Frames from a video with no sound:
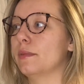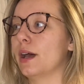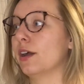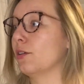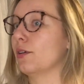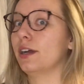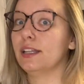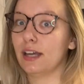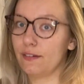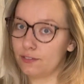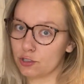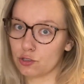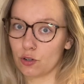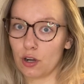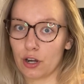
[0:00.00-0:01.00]
great life in
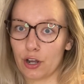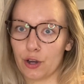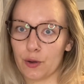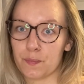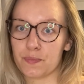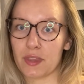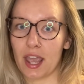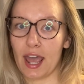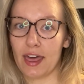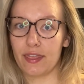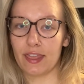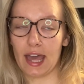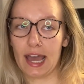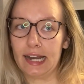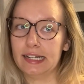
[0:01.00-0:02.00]
Toronto, and
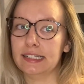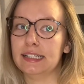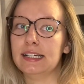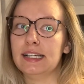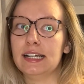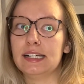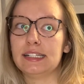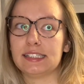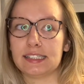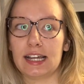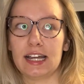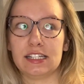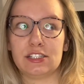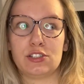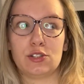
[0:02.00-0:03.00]
then
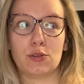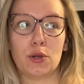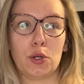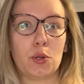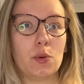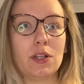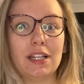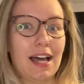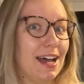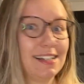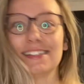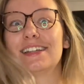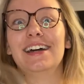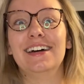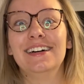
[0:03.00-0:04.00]
decides to go to
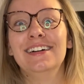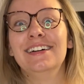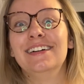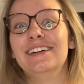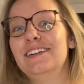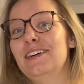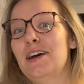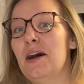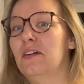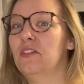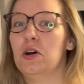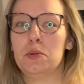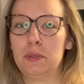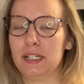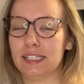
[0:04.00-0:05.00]
Alaska, of
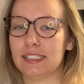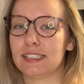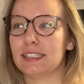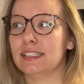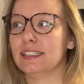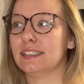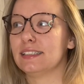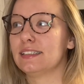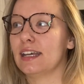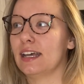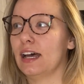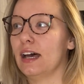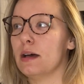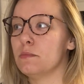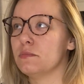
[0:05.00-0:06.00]
all places,
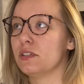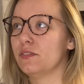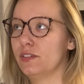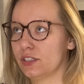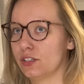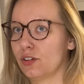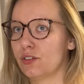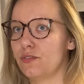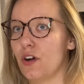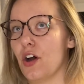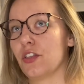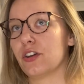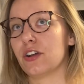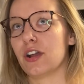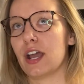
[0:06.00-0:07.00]
to visit her
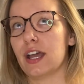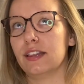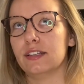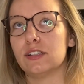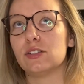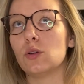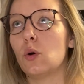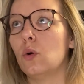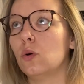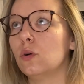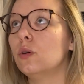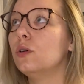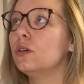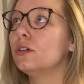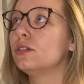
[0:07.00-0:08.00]
father. And this
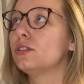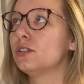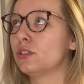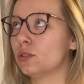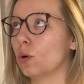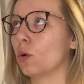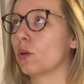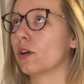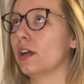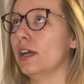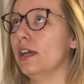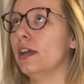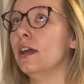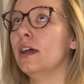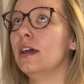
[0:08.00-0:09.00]
whole
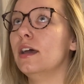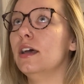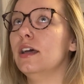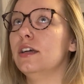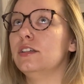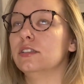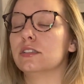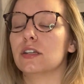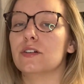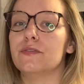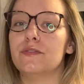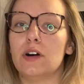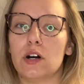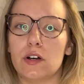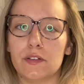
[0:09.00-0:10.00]
story just
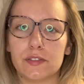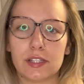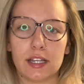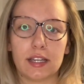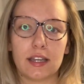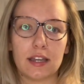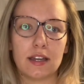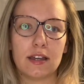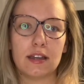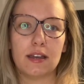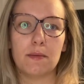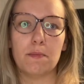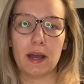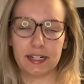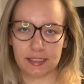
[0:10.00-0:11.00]
evolves, like,
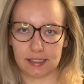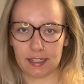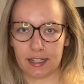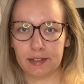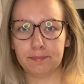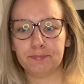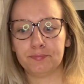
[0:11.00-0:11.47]
immensely.